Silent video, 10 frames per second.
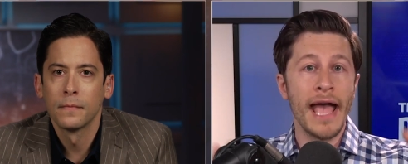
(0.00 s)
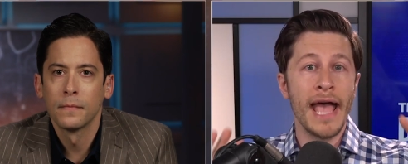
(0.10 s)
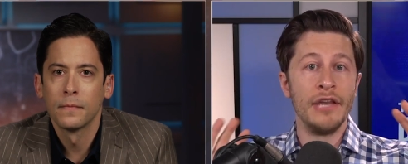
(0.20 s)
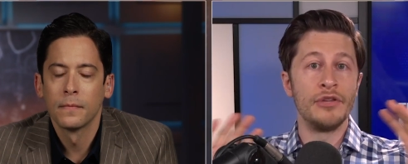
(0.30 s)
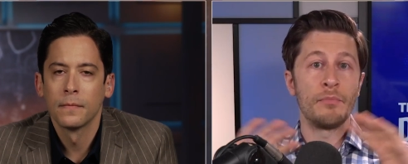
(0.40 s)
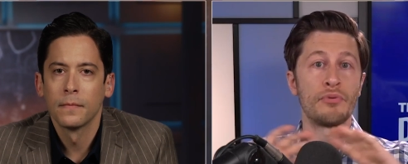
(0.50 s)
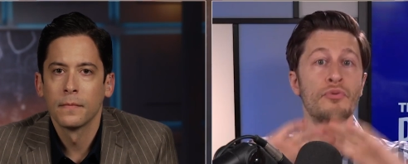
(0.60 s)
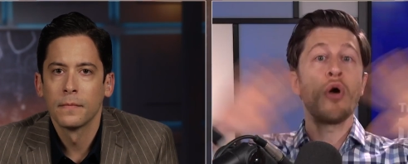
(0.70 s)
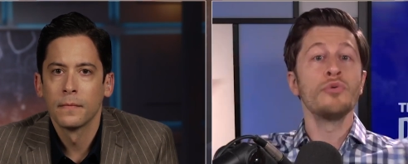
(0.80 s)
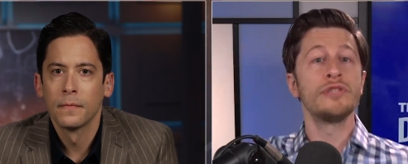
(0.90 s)
Speaker 1: and
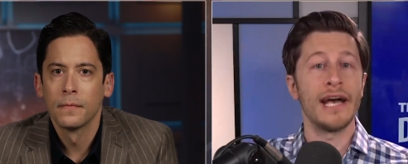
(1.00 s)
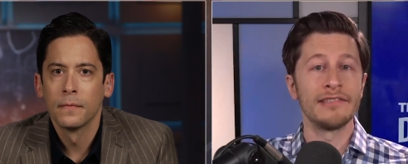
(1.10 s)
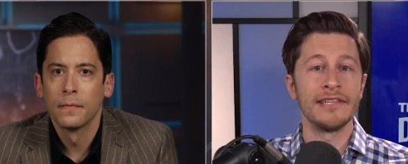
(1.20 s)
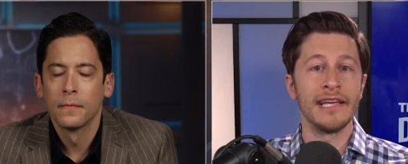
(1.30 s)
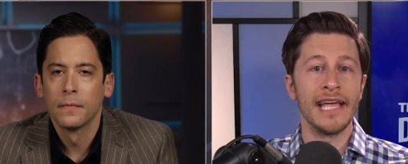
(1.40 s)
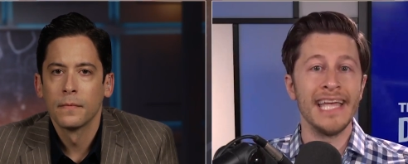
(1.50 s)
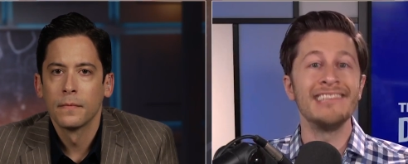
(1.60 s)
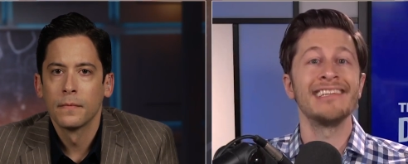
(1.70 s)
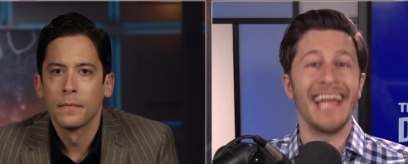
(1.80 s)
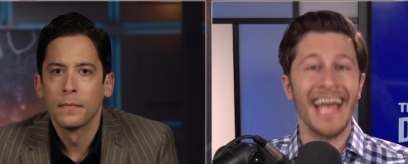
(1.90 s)
protesting
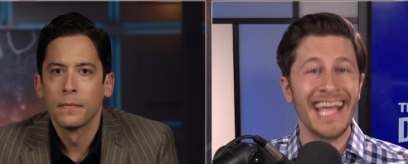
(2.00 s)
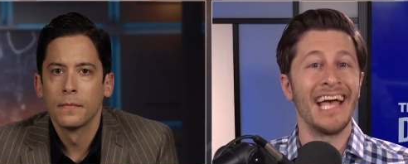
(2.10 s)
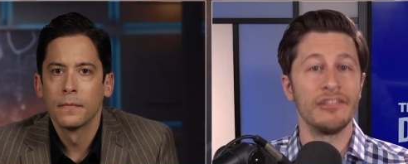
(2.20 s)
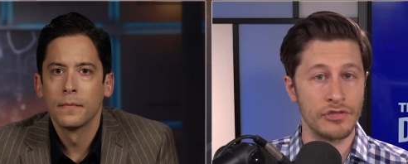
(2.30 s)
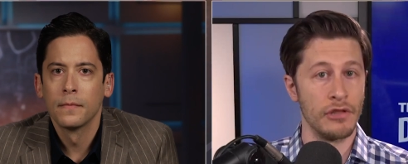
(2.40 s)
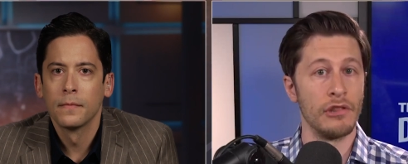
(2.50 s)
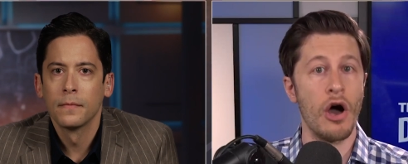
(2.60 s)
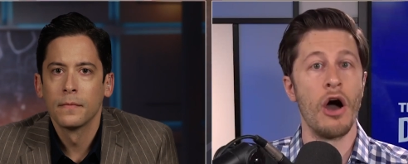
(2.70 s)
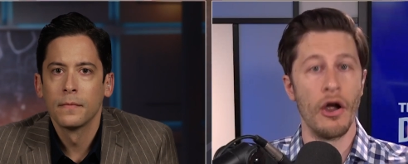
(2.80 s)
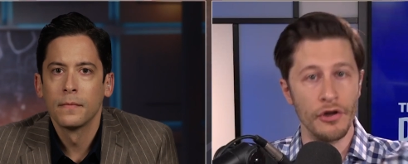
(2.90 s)
isn't against the
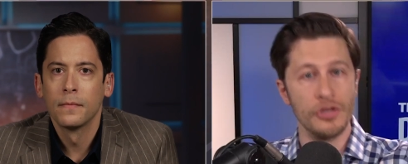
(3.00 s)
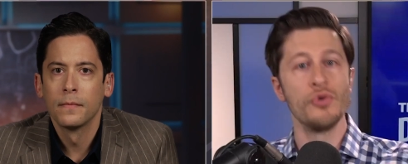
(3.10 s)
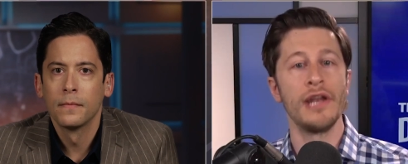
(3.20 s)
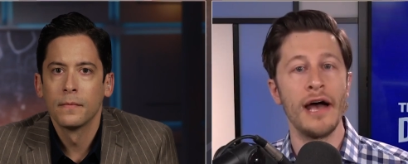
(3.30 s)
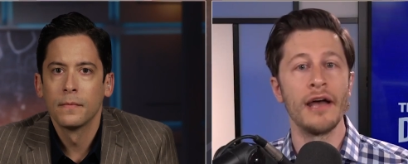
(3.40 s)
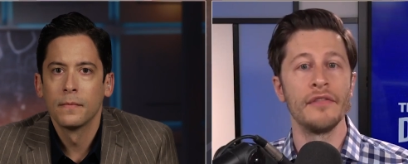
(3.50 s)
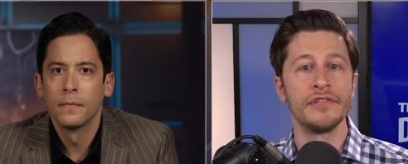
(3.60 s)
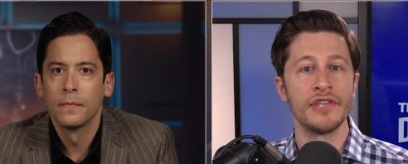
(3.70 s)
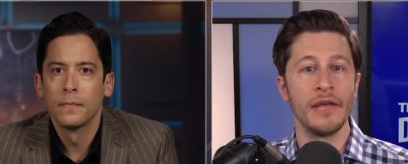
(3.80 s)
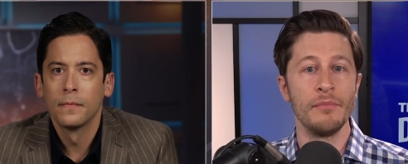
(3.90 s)
law. Are you and I on the
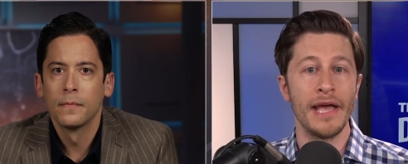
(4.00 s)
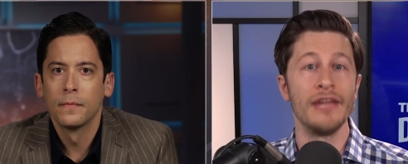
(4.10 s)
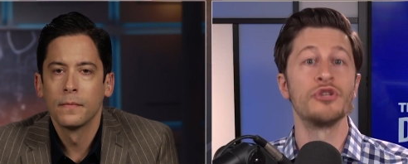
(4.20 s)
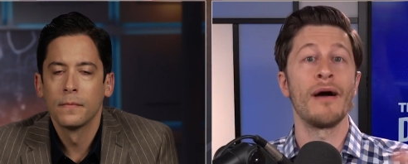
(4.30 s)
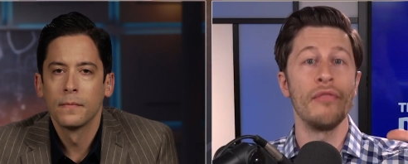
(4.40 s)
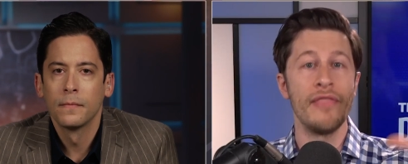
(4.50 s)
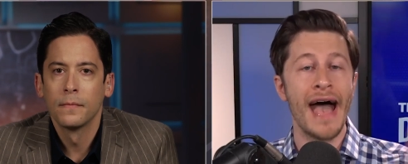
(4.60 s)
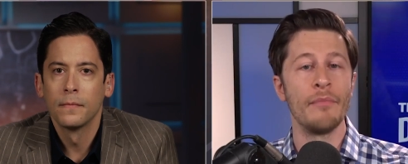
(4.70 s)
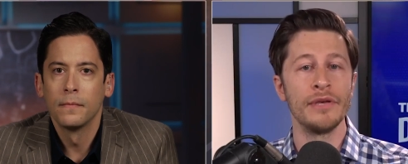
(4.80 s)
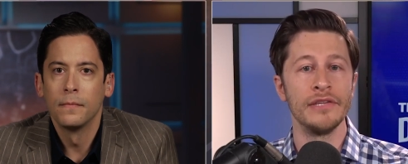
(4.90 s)
same page about
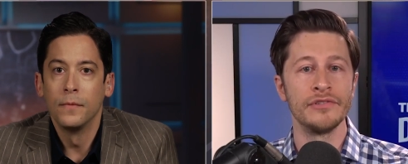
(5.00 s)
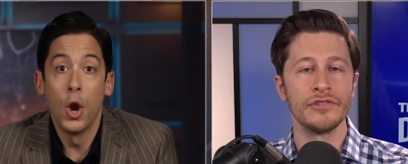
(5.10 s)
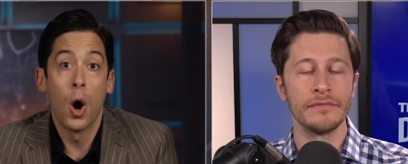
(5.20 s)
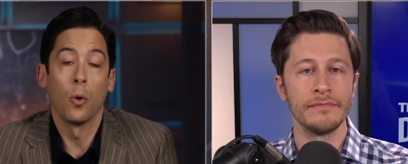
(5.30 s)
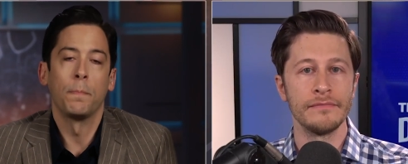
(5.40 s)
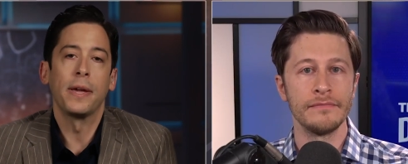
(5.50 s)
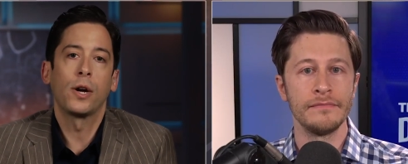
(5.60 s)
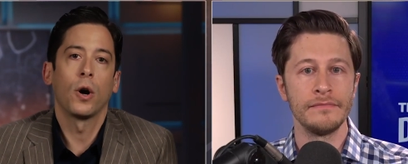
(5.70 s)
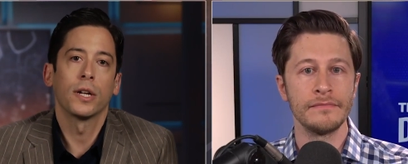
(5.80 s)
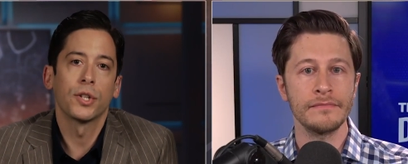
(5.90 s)
that piece? No,
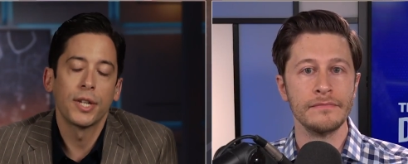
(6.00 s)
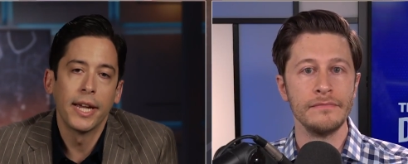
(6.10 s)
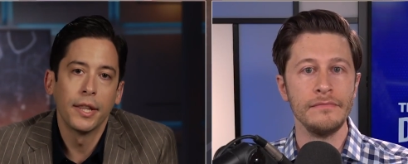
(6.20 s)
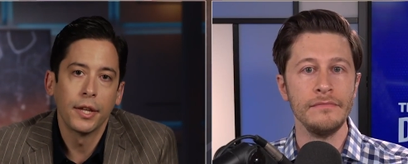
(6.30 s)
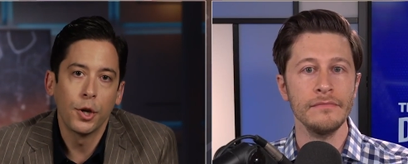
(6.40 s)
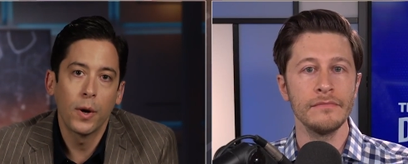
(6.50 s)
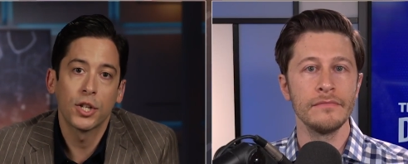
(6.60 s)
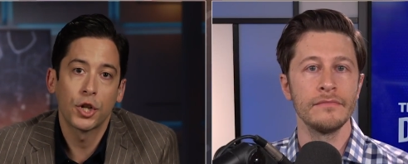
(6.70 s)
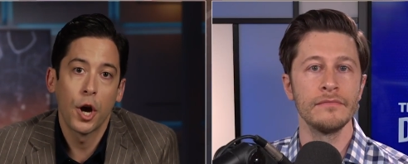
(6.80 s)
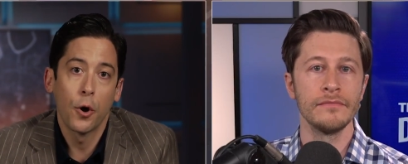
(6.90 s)
Speaker 2: because in the
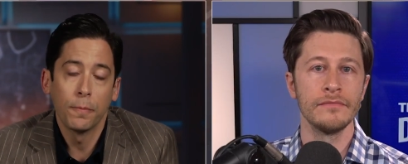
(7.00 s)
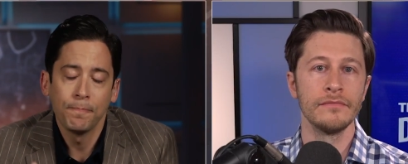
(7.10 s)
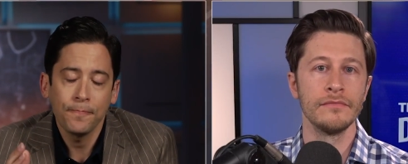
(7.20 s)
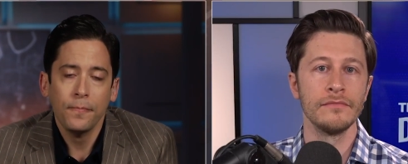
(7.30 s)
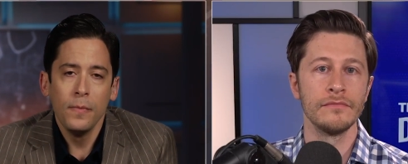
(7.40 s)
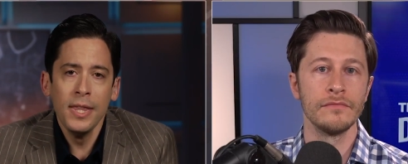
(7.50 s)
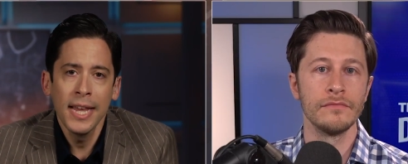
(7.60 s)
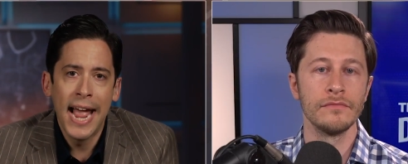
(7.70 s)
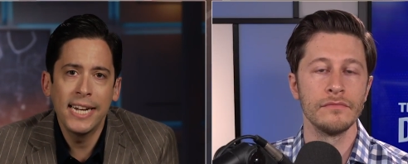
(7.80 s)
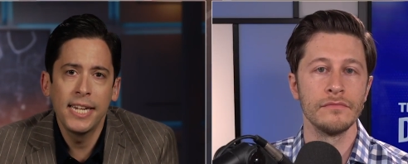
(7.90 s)
U.S. Code,
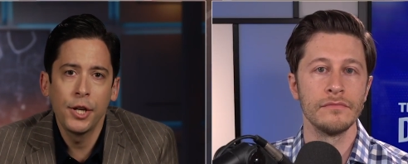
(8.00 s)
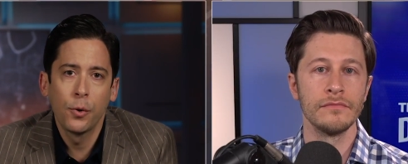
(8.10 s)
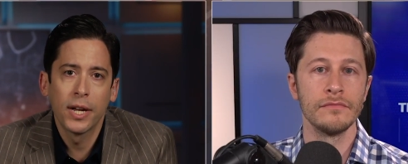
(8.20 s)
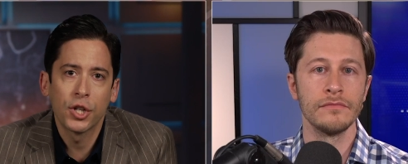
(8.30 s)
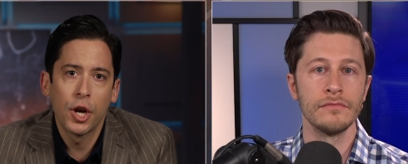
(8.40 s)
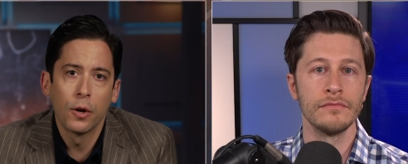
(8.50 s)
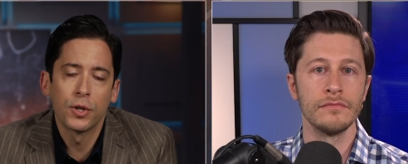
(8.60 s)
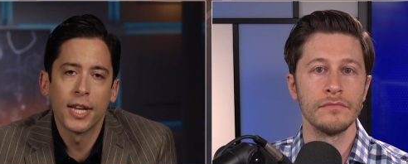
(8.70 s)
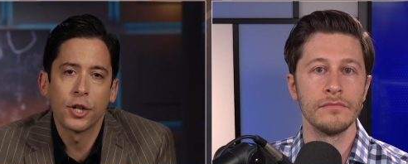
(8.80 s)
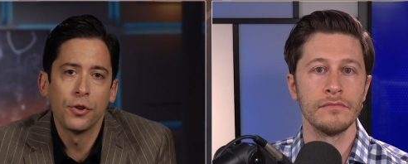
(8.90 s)
18 U.S.
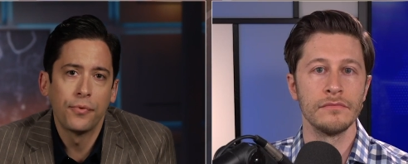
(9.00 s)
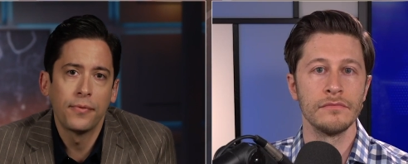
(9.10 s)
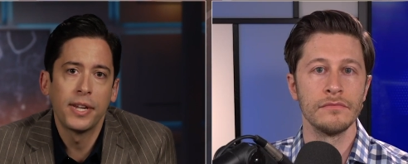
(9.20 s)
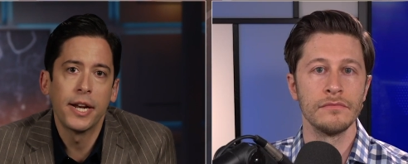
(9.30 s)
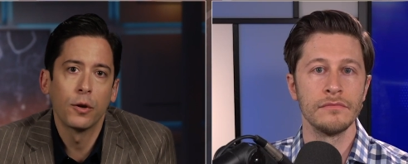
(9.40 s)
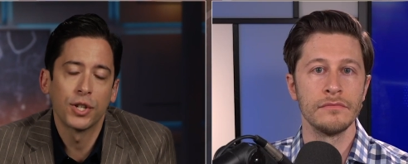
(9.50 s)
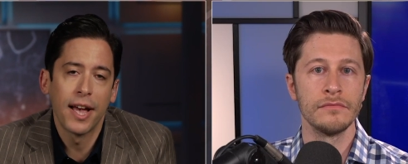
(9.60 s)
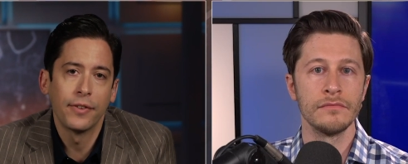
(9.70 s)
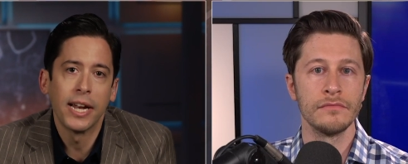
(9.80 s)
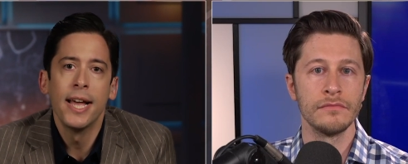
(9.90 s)
Code, Section
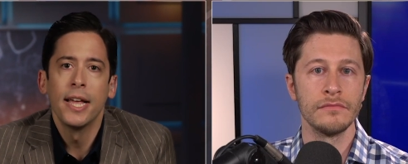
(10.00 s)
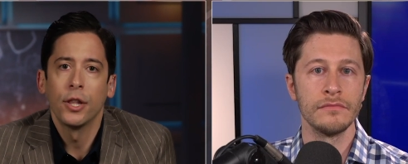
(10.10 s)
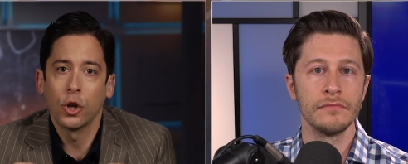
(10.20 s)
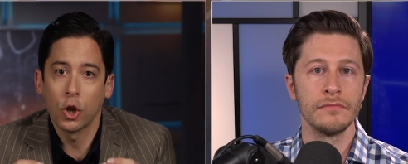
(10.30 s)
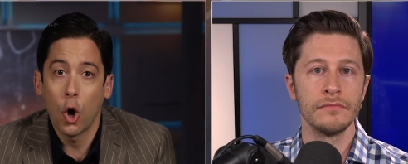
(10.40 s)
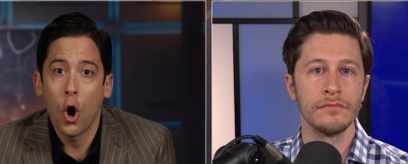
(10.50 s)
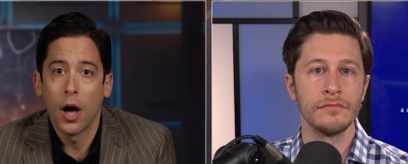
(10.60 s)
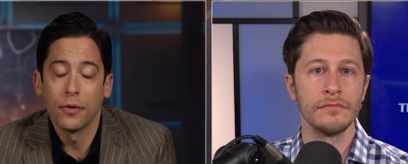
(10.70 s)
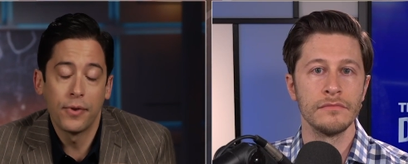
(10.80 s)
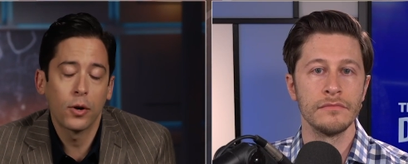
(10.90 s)
1507, the
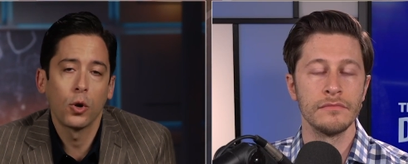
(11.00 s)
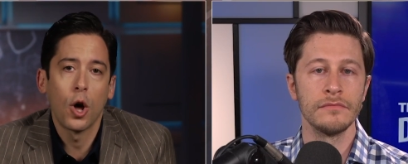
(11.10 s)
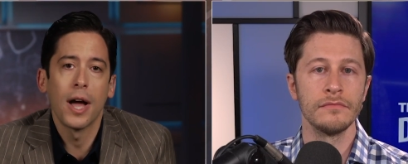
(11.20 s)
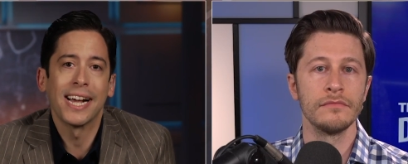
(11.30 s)
law, the federal law,